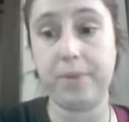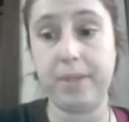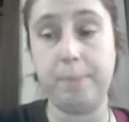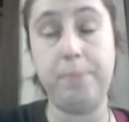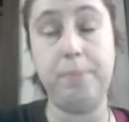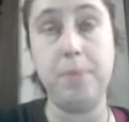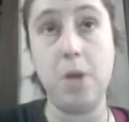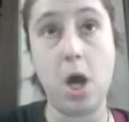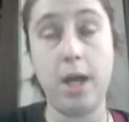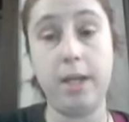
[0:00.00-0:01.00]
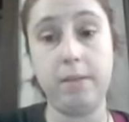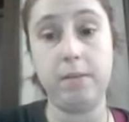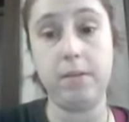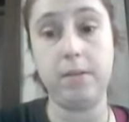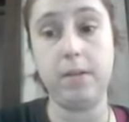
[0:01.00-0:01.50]
the non
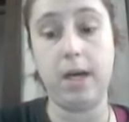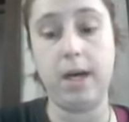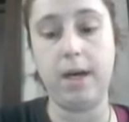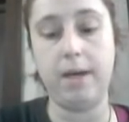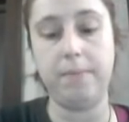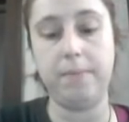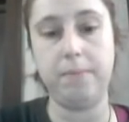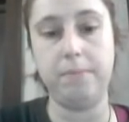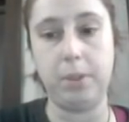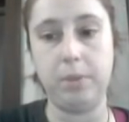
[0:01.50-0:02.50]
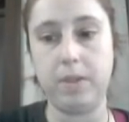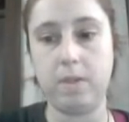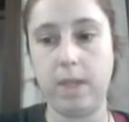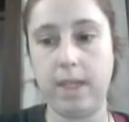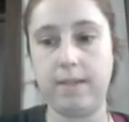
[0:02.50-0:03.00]
uh, boneless
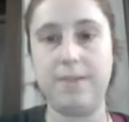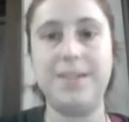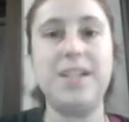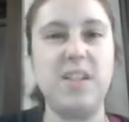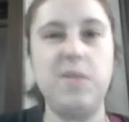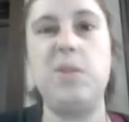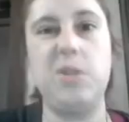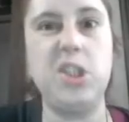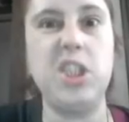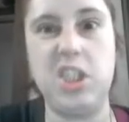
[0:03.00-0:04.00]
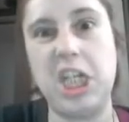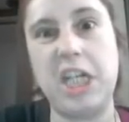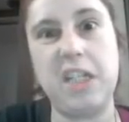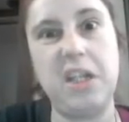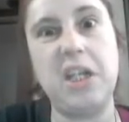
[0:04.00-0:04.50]
wings. Those are just
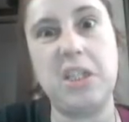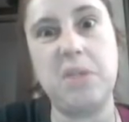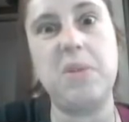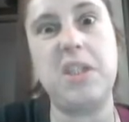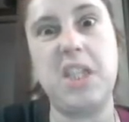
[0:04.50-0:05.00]
chicken nuggets.